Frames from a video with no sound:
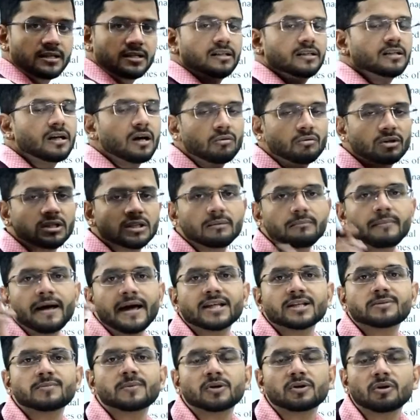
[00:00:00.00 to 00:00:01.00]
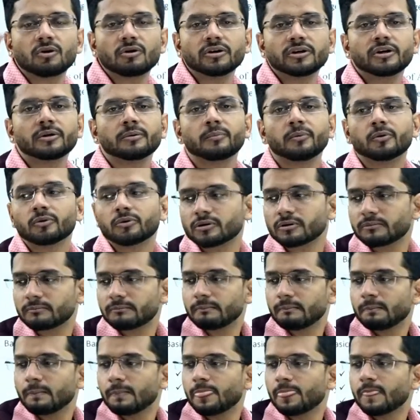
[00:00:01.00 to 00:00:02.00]
written down in the management audit
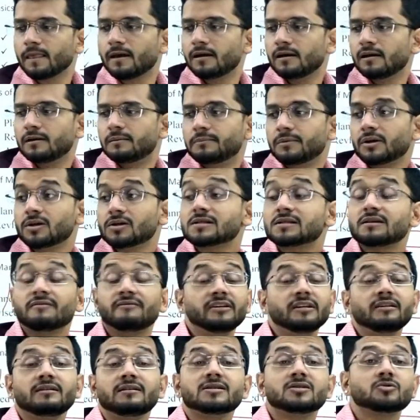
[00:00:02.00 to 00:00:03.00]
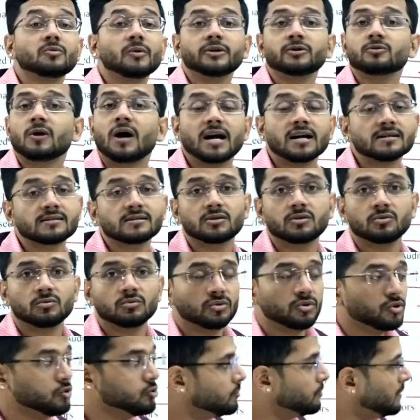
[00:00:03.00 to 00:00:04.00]
report. Because someone is going to
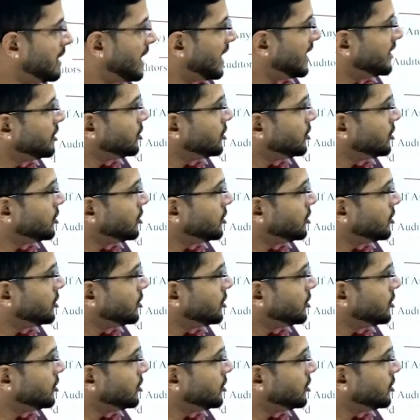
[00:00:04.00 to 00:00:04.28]
ask you, you